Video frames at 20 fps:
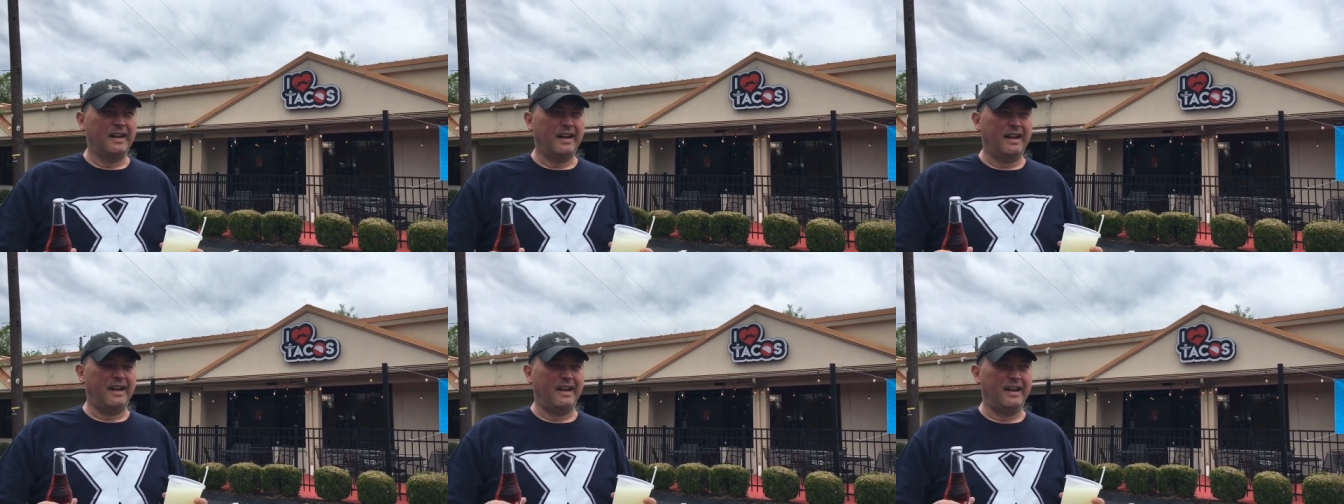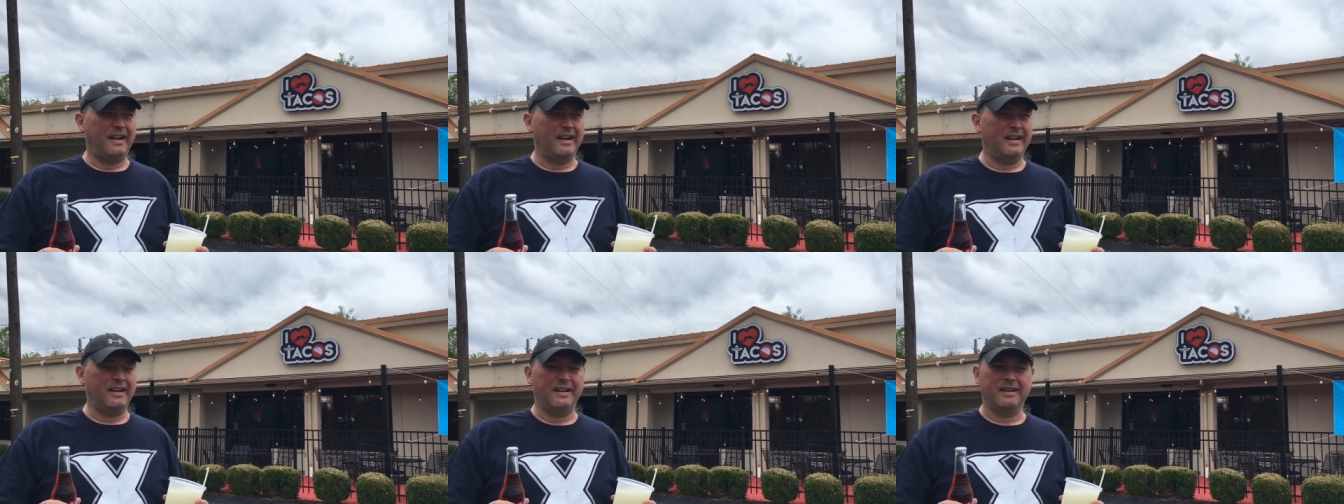
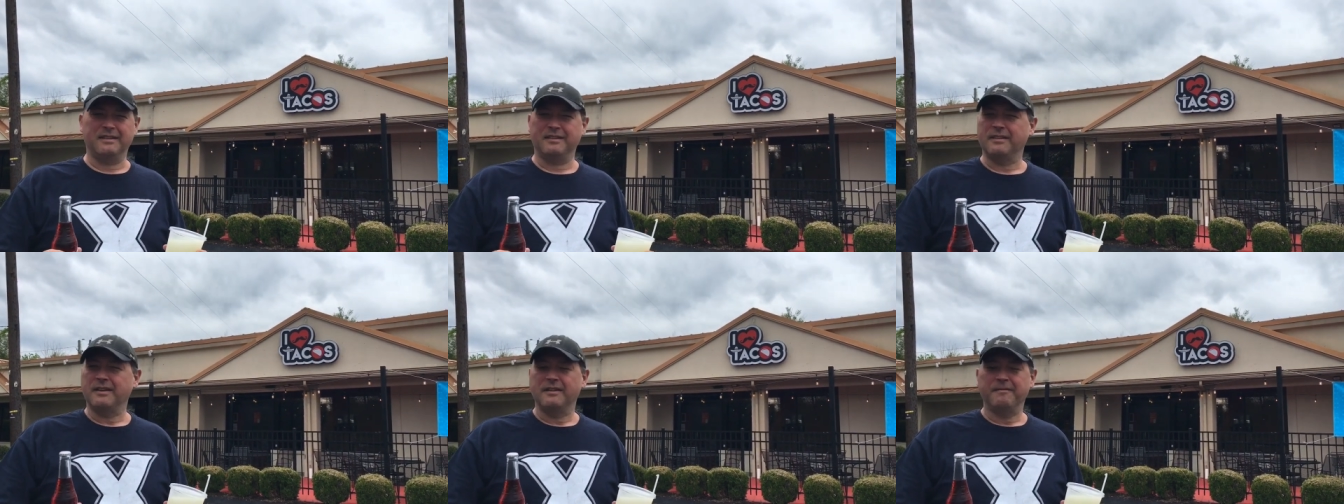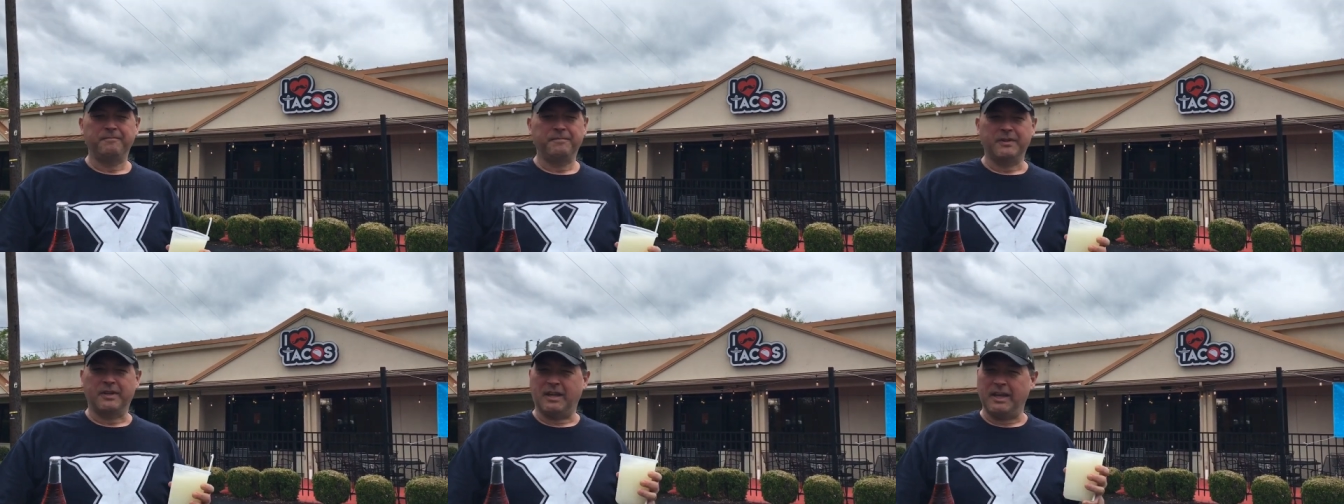and
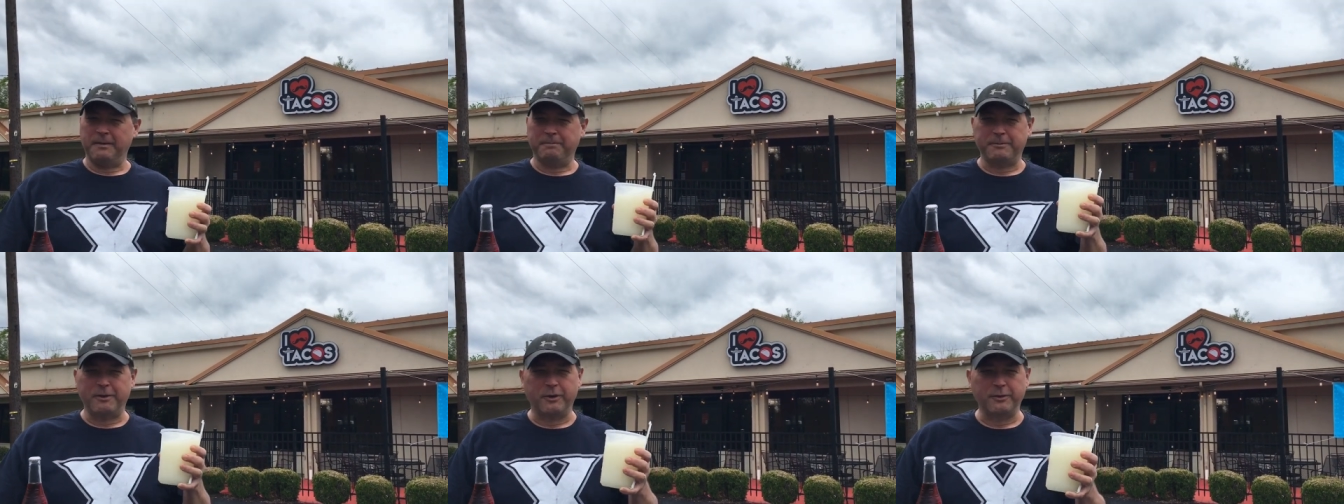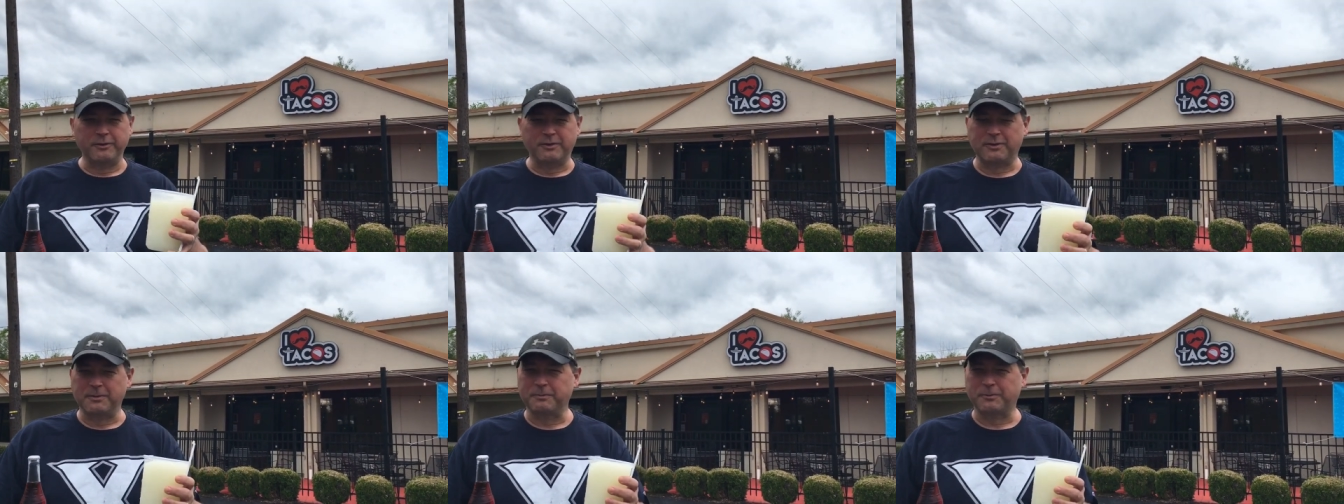keep
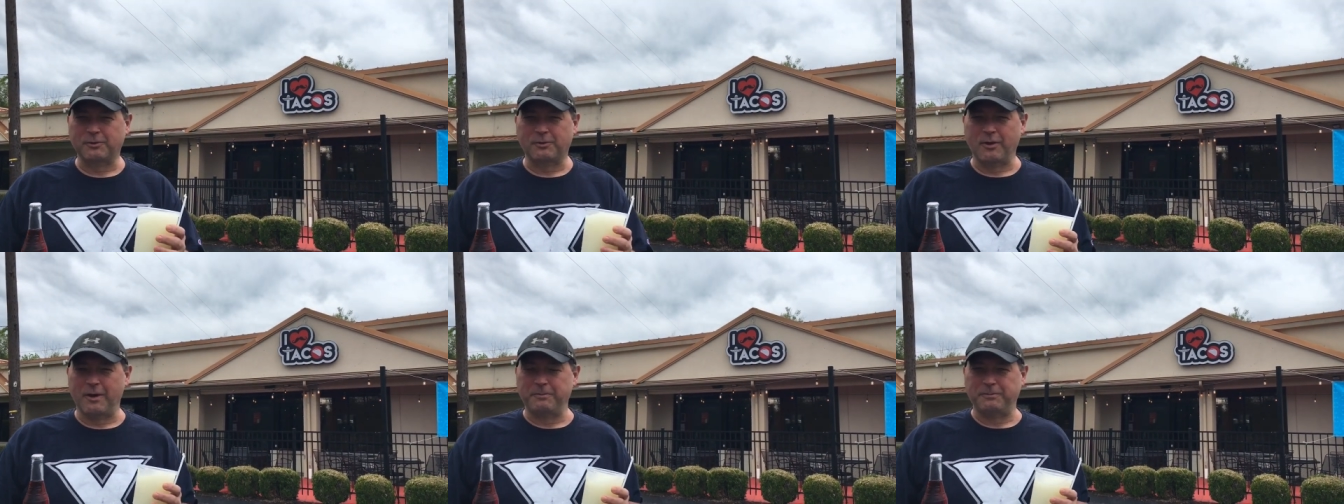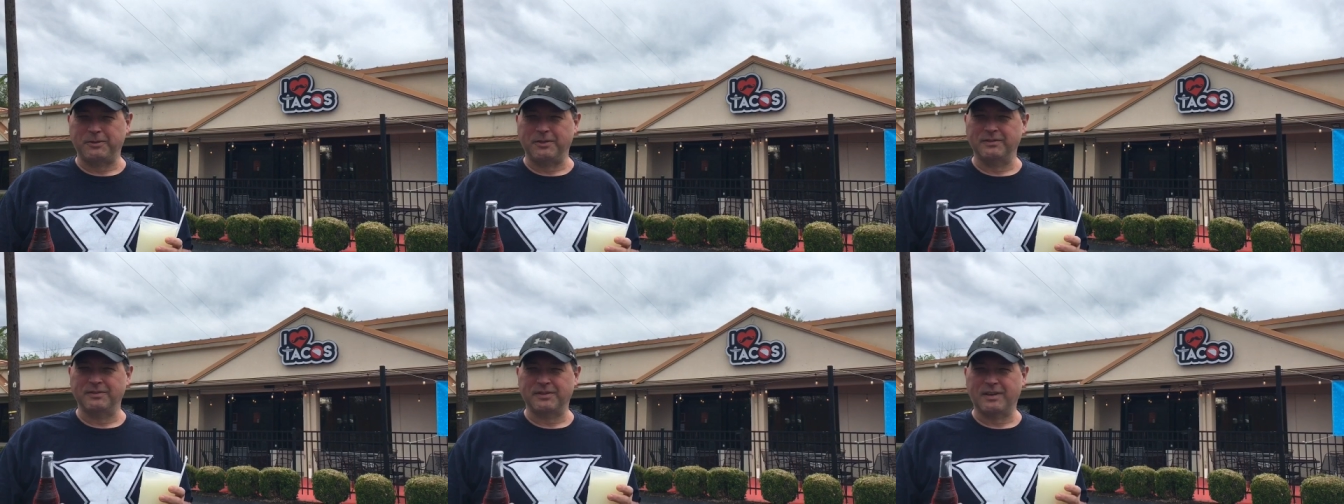those
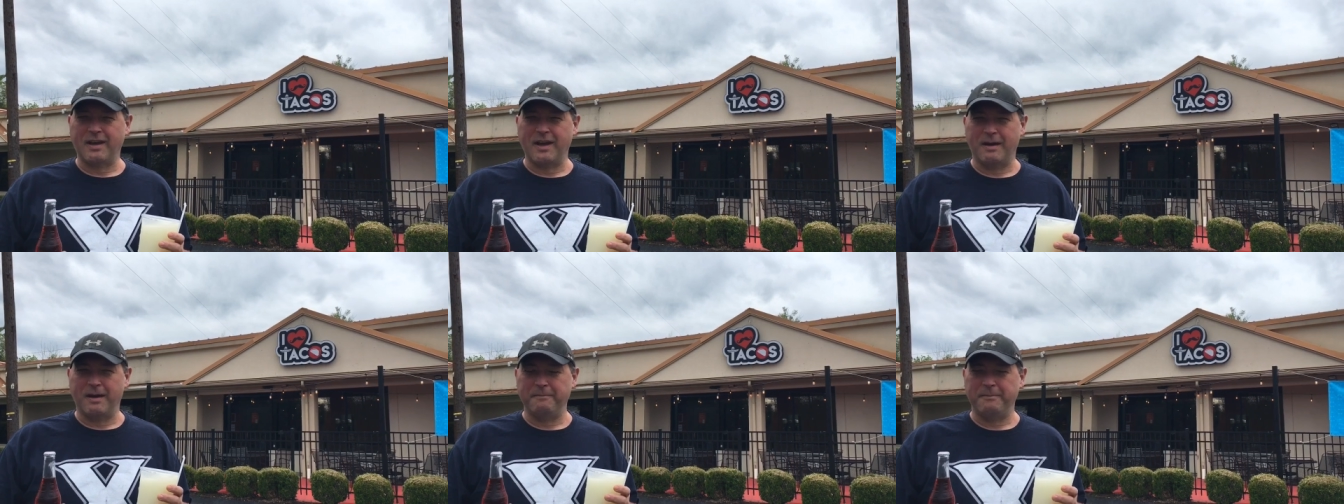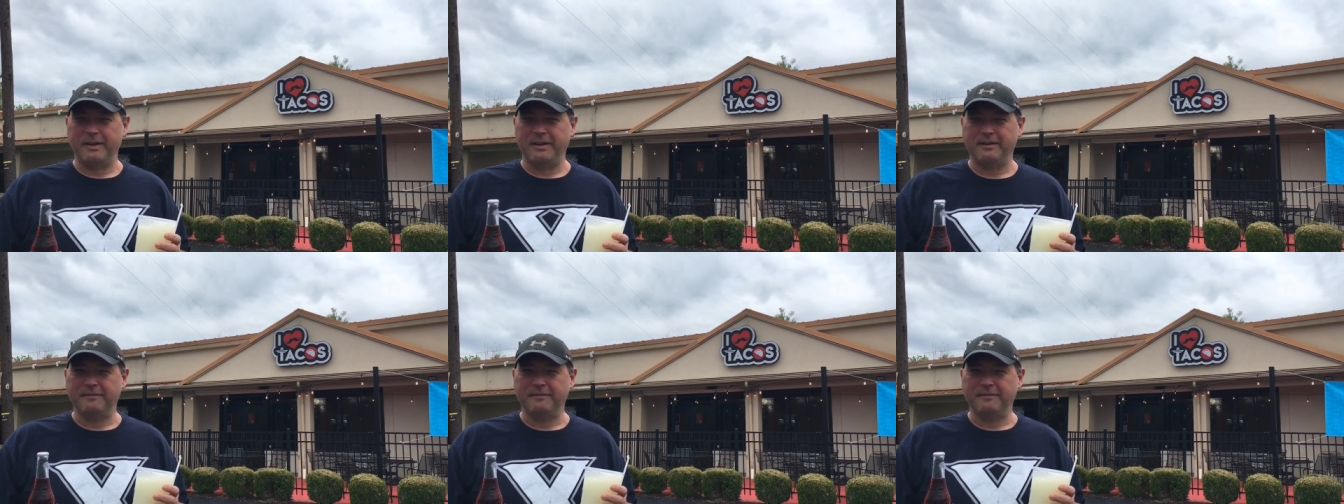subscriptions coming.